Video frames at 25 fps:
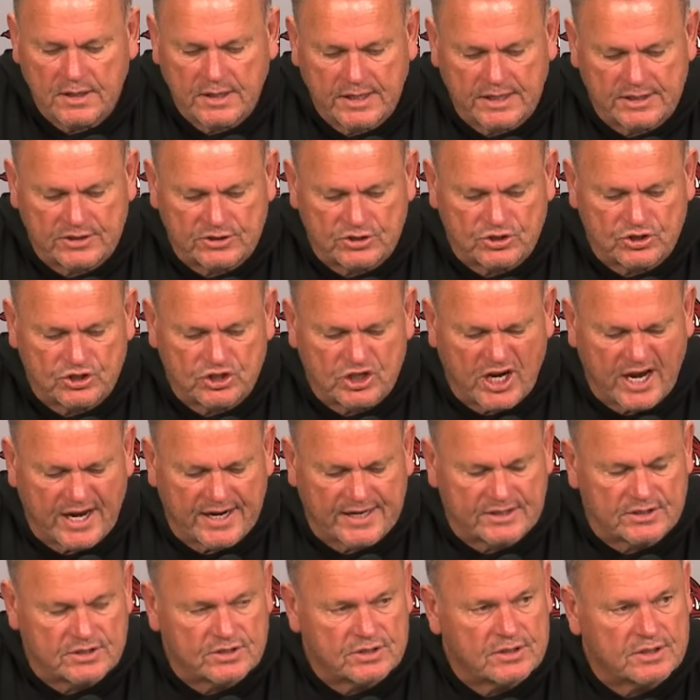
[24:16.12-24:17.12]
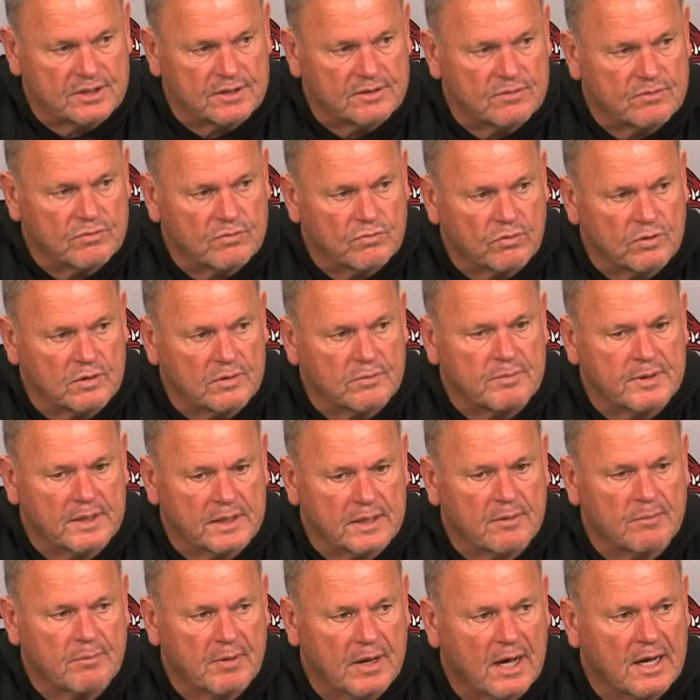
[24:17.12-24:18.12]
he's changed to want to be
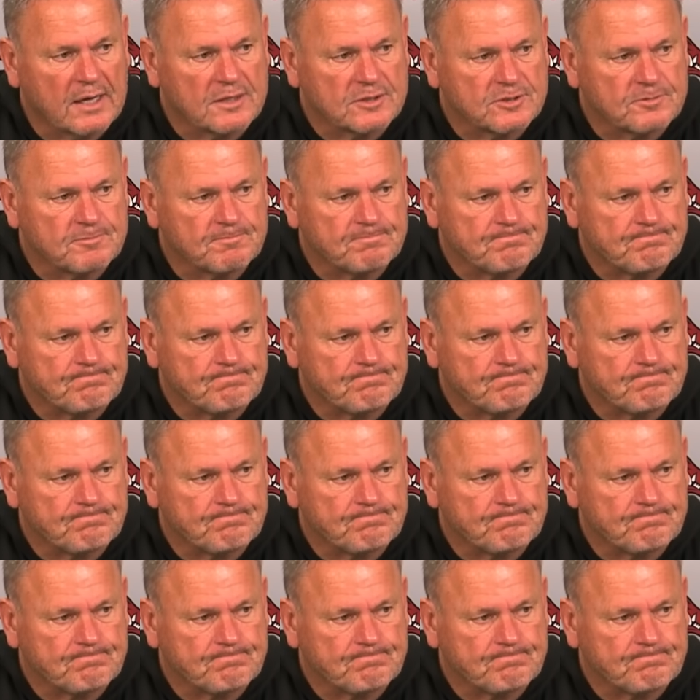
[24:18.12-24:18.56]
in a box.